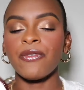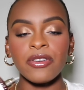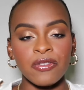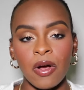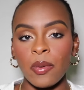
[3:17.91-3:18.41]

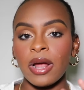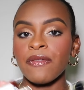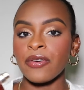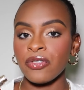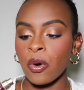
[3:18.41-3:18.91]
First of all, when
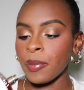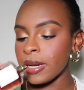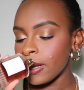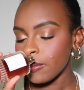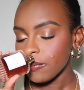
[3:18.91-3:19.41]
I first opened
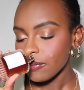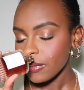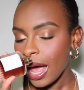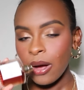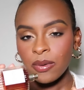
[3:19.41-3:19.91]
it,
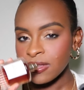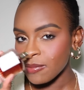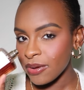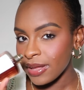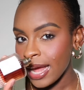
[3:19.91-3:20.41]
I would
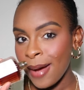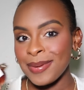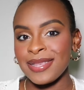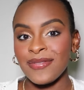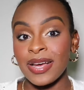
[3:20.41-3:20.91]
smell the cap
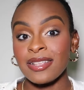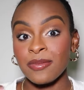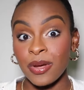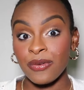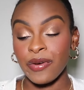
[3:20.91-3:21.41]
to see if I could
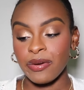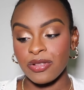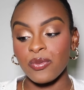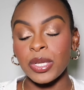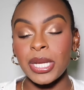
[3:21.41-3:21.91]
smell the
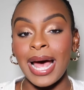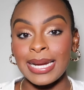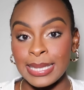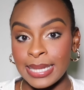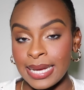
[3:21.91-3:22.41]
fragrance, which
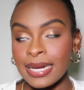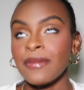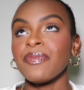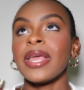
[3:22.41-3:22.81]
I did.